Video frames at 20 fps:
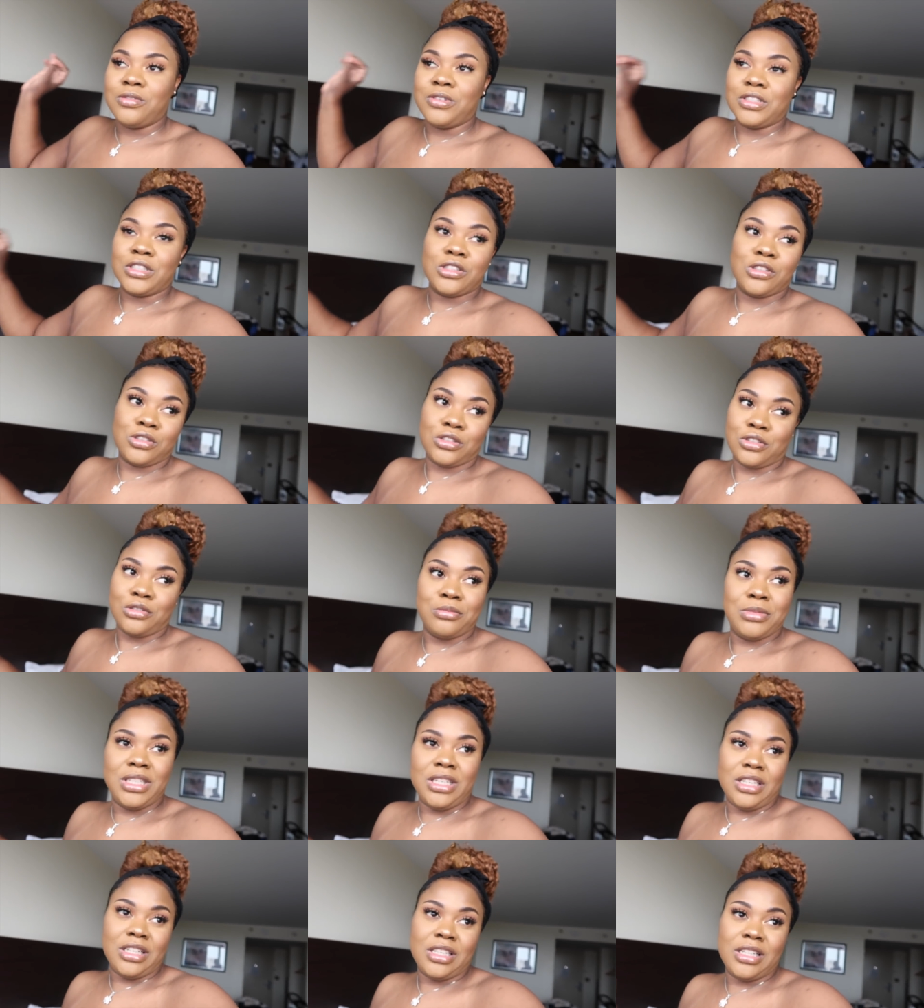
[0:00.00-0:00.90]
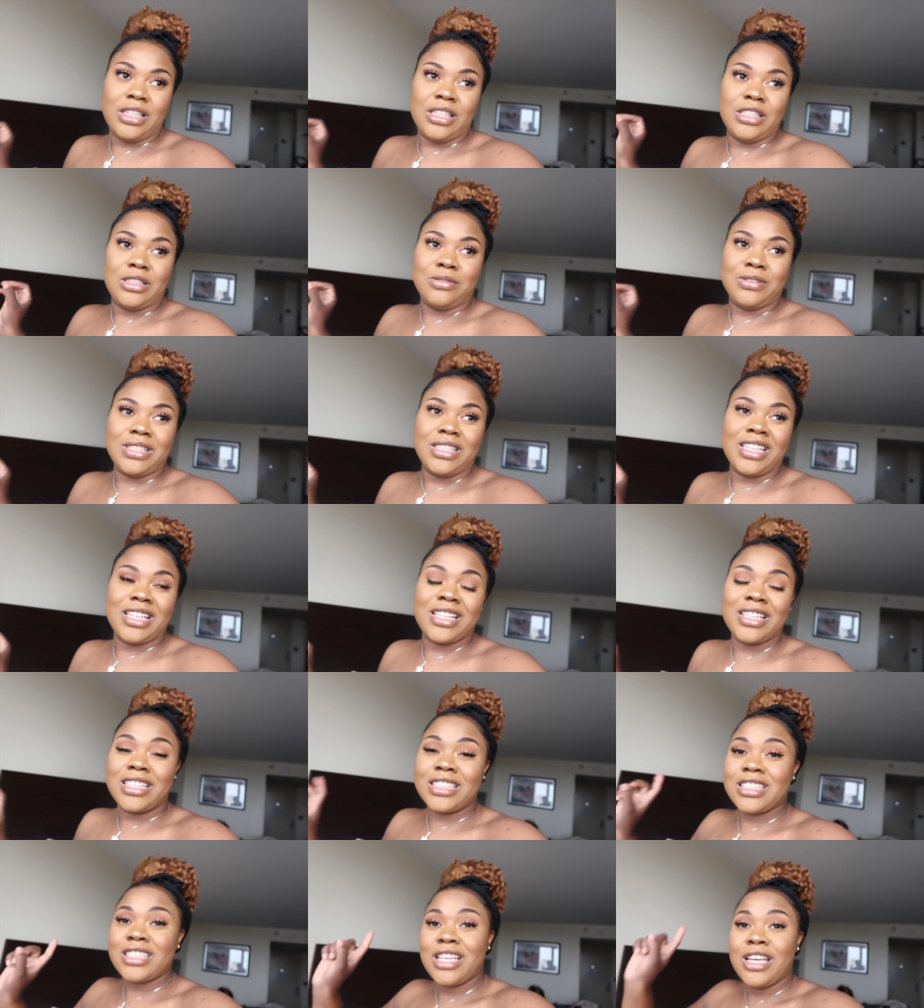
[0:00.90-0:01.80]
for social media is
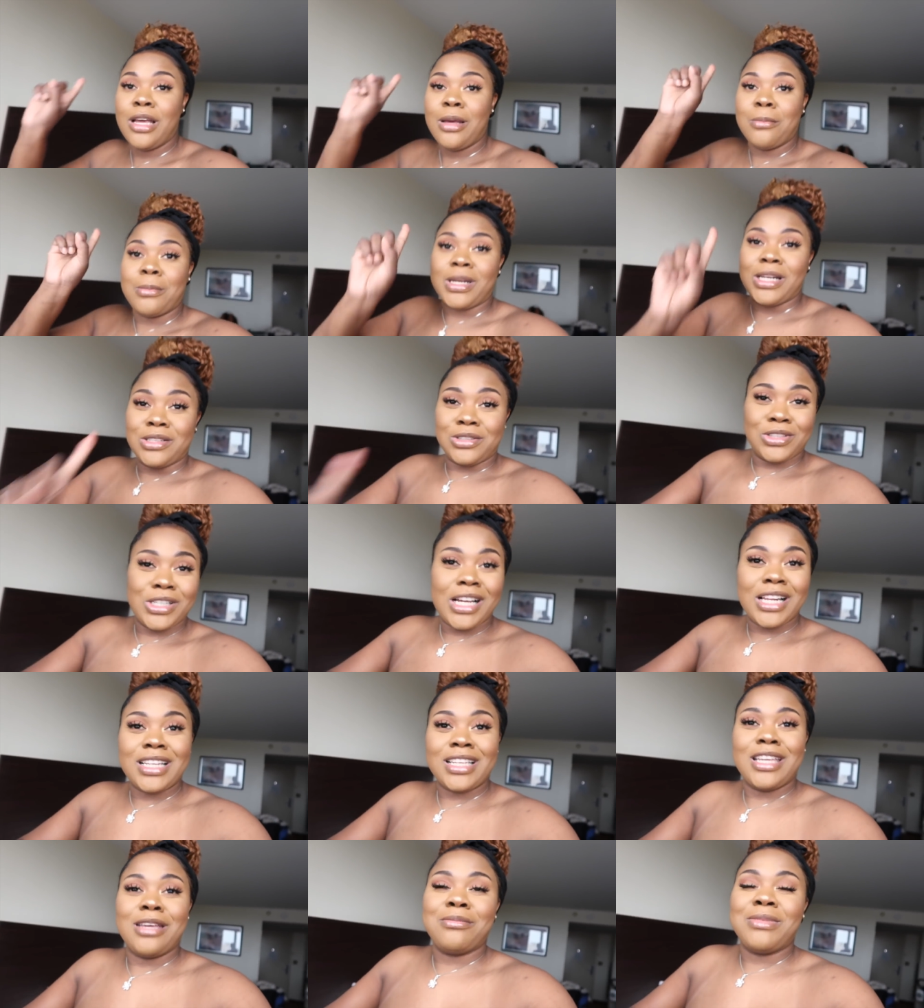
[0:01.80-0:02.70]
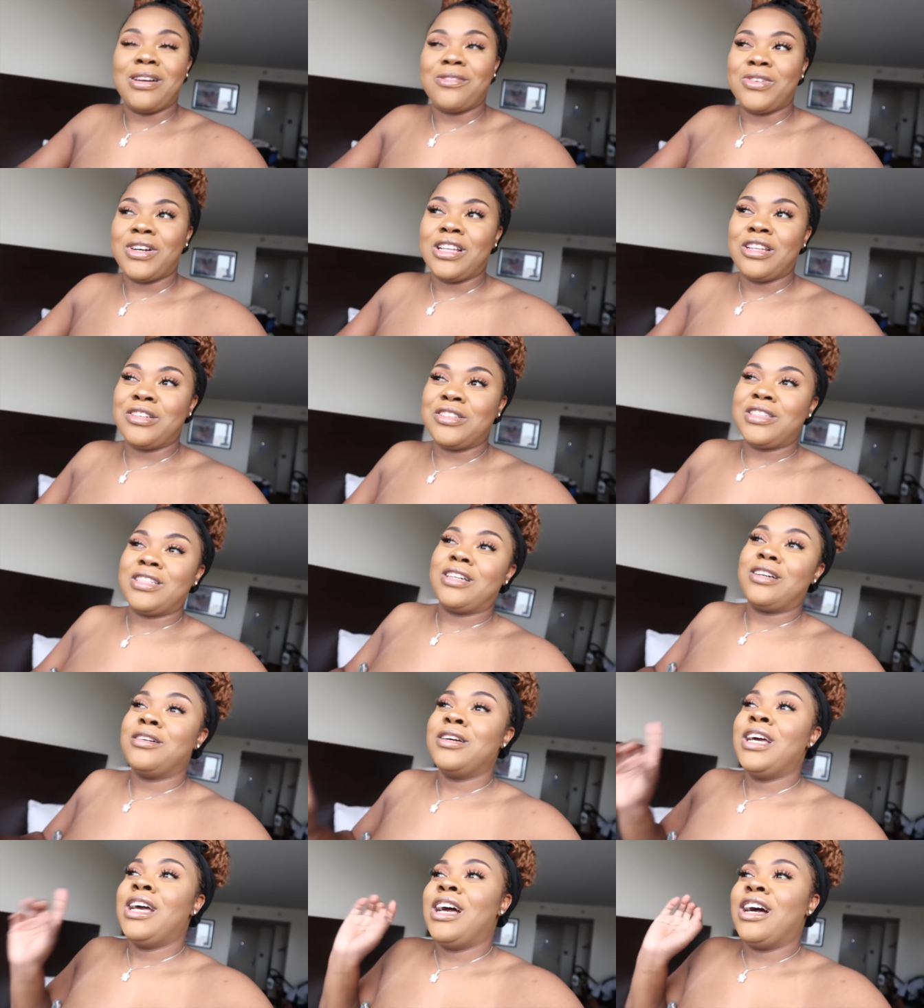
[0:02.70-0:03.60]
ridiculous, but I'm trying to get my follows
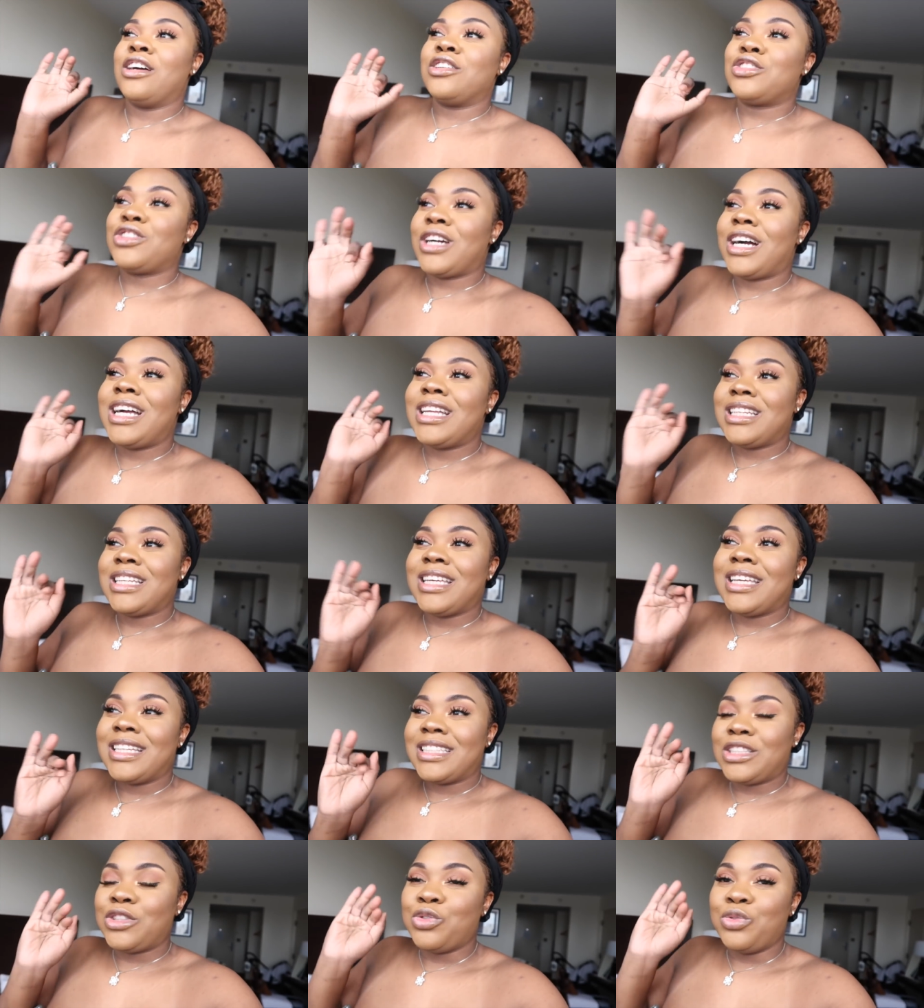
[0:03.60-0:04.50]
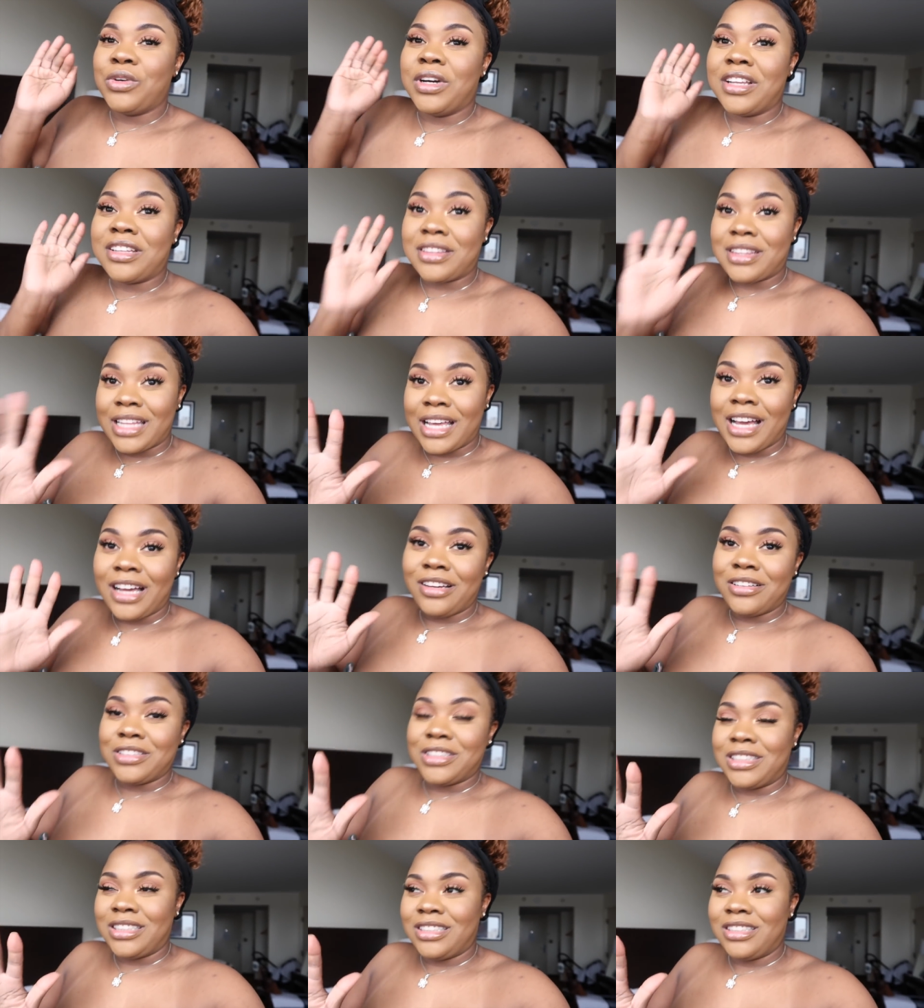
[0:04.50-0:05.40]
up. I'm trying to get to a
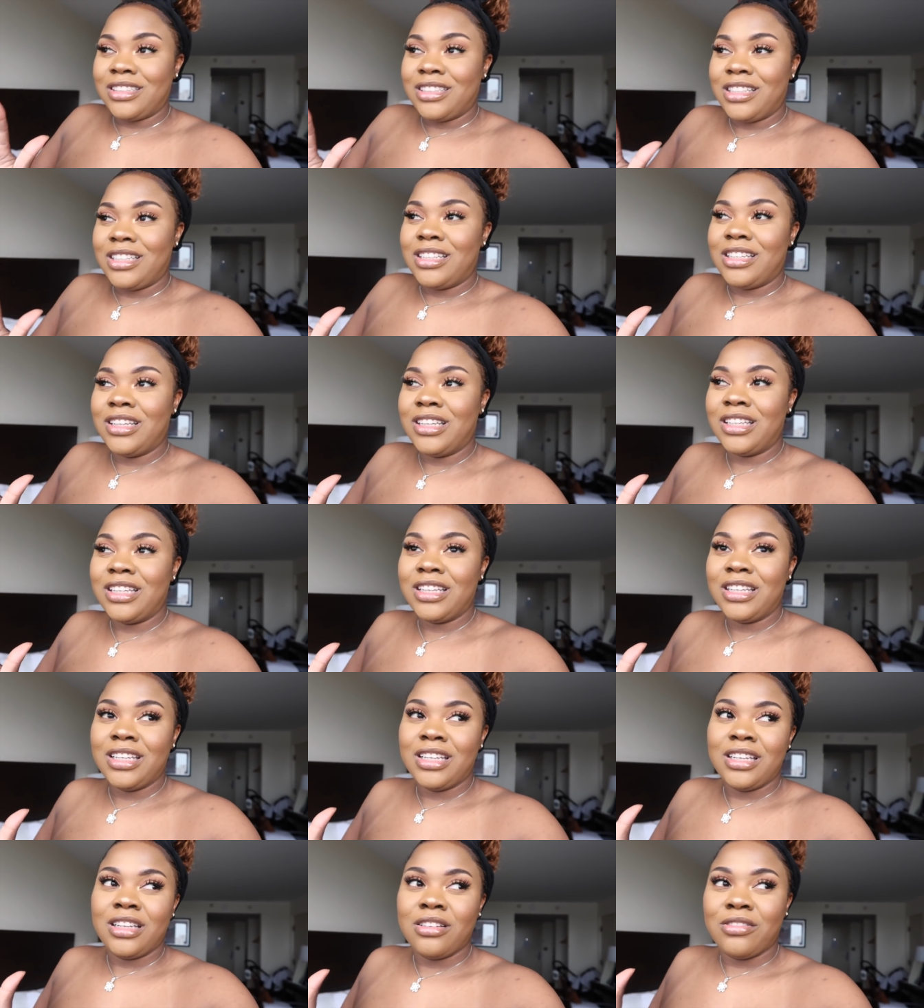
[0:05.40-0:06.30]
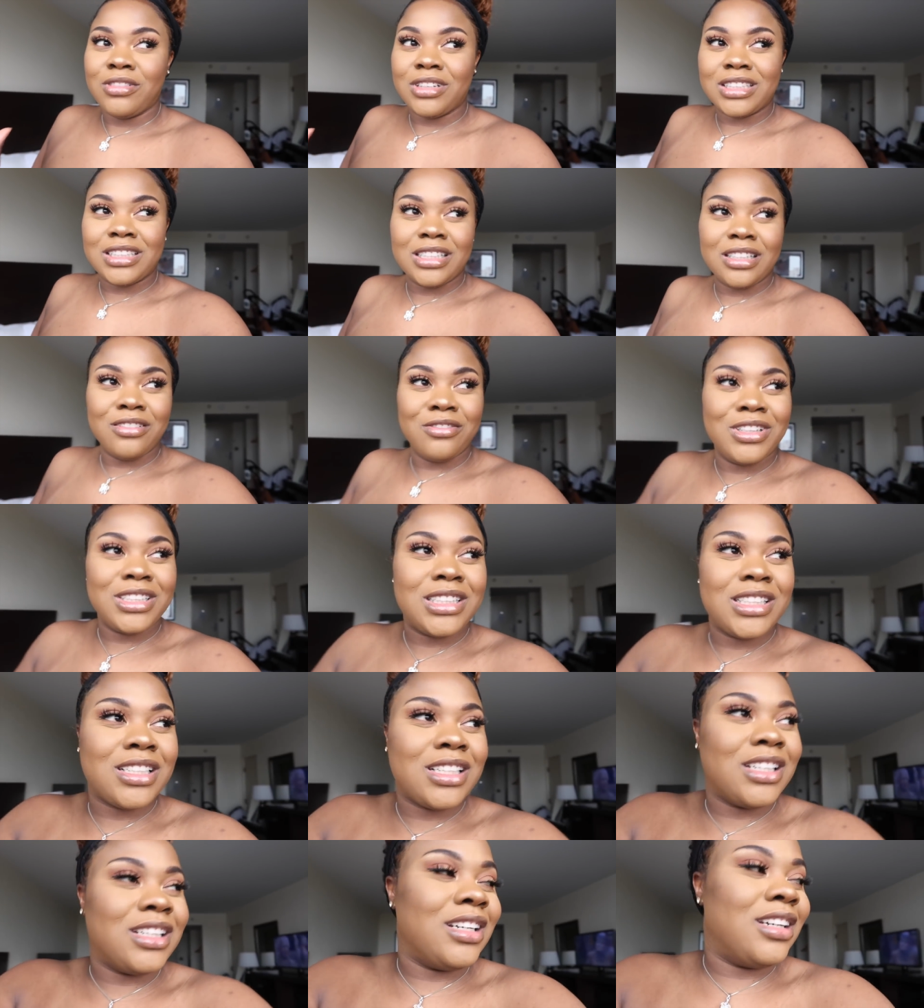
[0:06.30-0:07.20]
thousand. What's a,
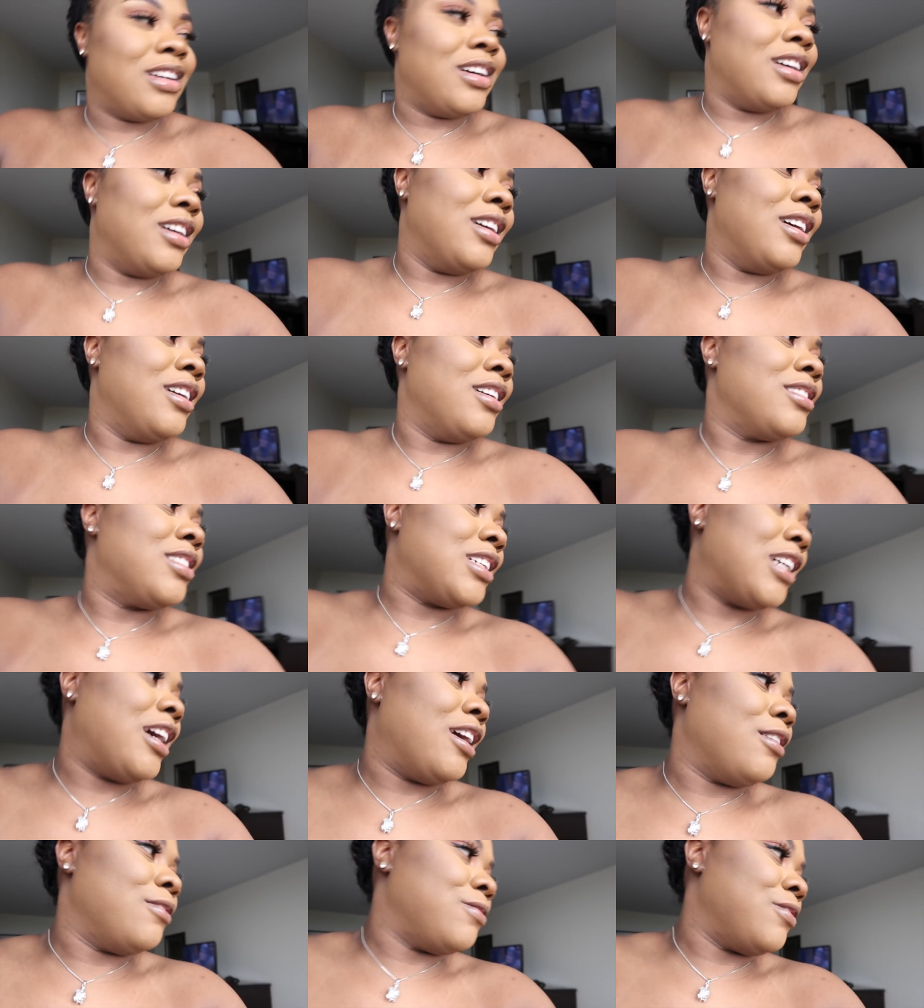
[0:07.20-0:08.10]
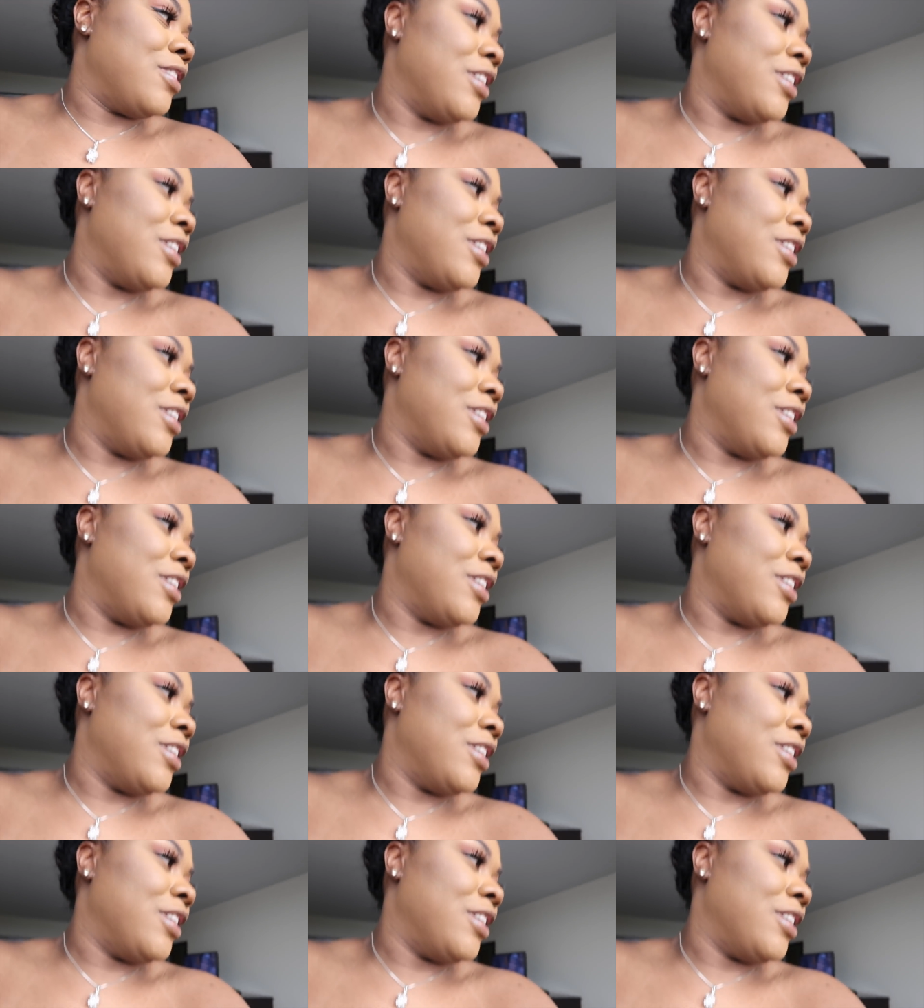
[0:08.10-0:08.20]
what's a good uh, time